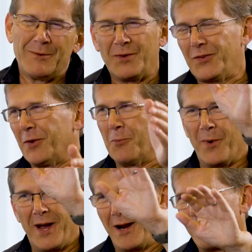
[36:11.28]
We're
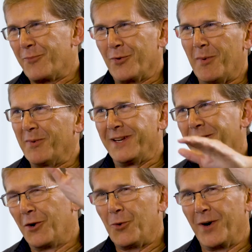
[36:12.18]
somewhere probably
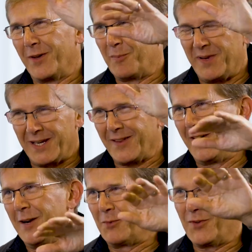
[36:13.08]
not quite at the peak of the
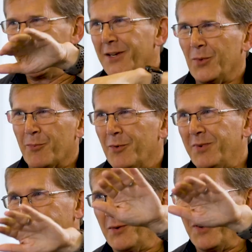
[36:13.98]
hype cycle. We're
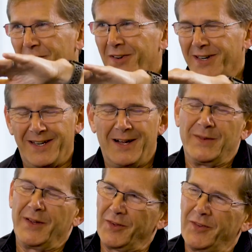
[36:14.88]
probably somewhere slightly down
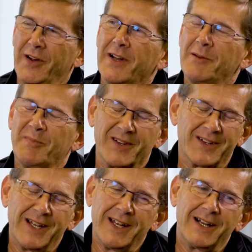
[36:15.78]
the other side. But
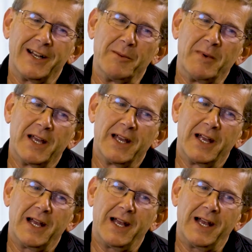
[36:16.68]

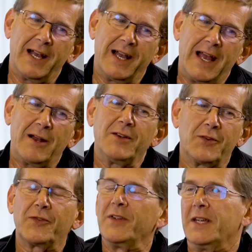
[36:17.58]
how do you
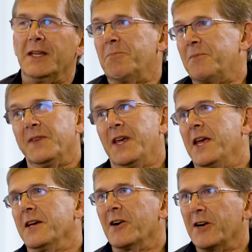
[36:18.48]
see the
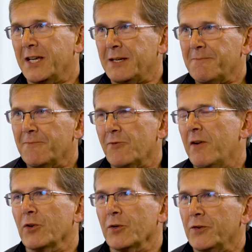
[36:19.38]
AI
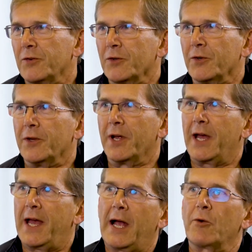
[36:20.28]
revolution?
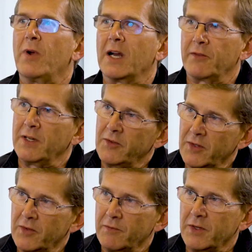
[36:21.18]
How relevant is
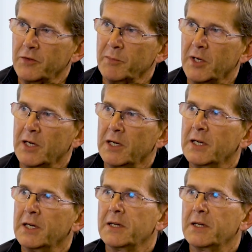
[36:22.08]
it to Visma?